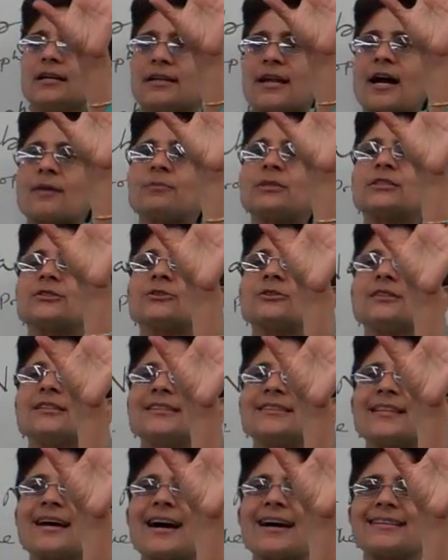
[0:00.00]
Rahmatul
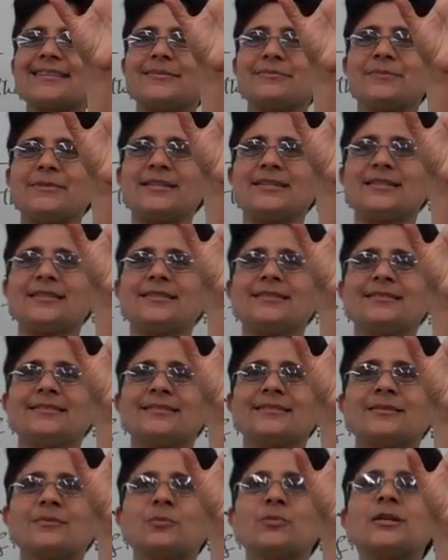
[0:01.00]
lil Alameen.
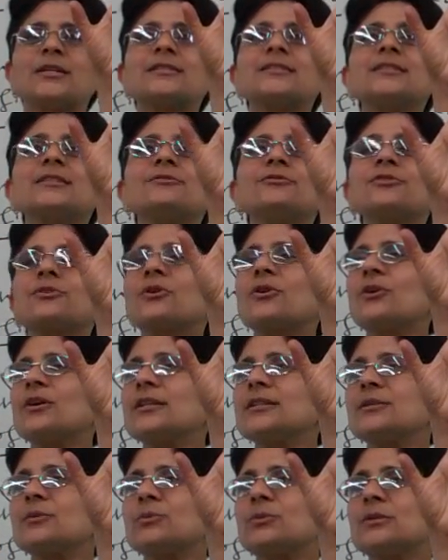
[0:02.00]
Mercy for
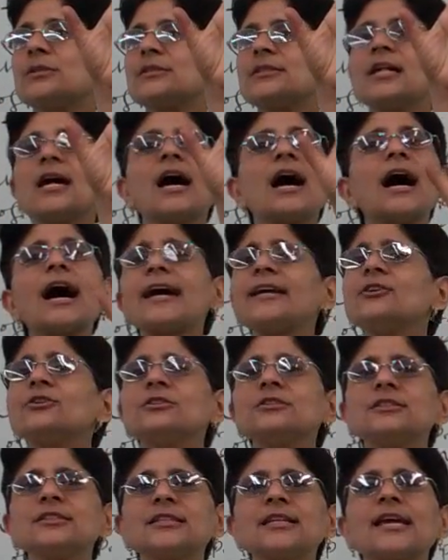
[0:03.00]
all the worlds. I
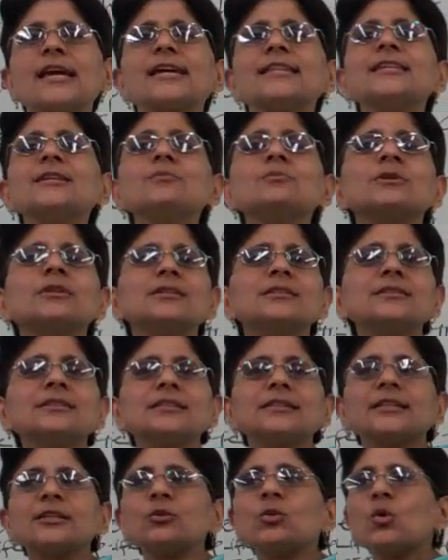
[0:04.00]
don't see any mercy
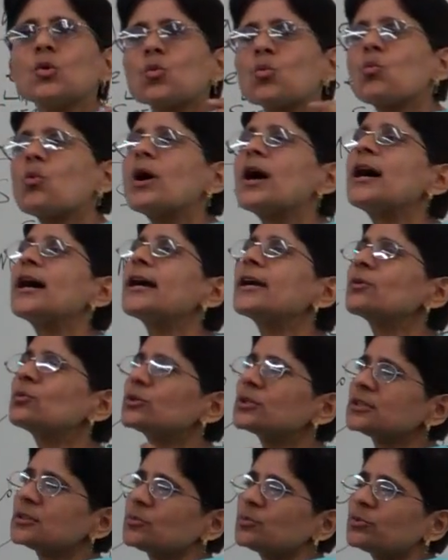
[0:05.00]
in it. Why
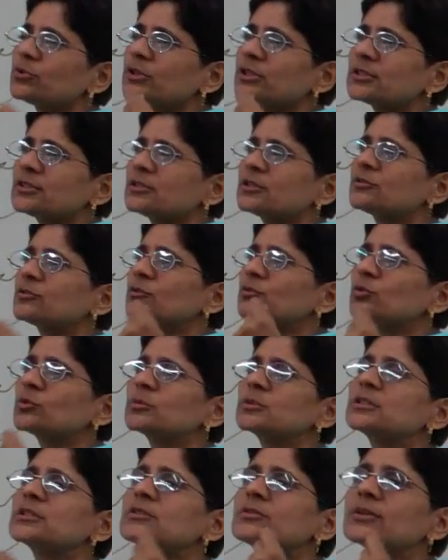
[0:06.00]
would the poetry of a
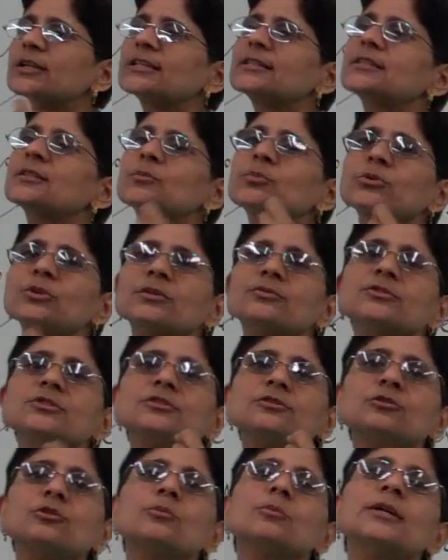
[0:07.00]
woman threaten the Prophet
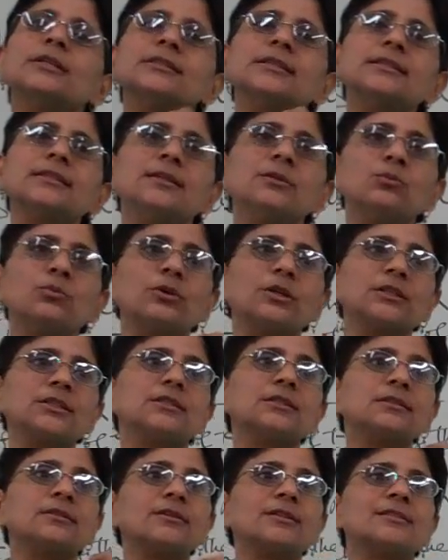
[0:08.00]
so much that he
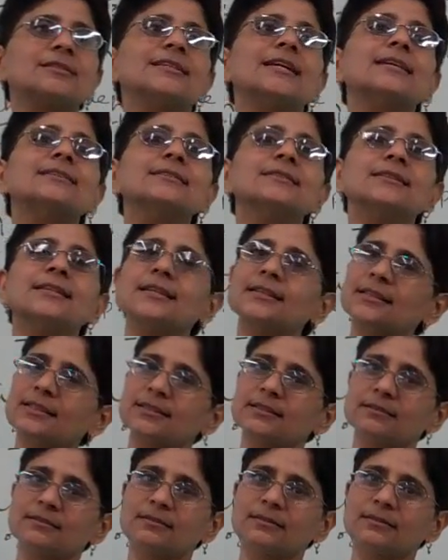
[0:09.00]
wanted her assassinated?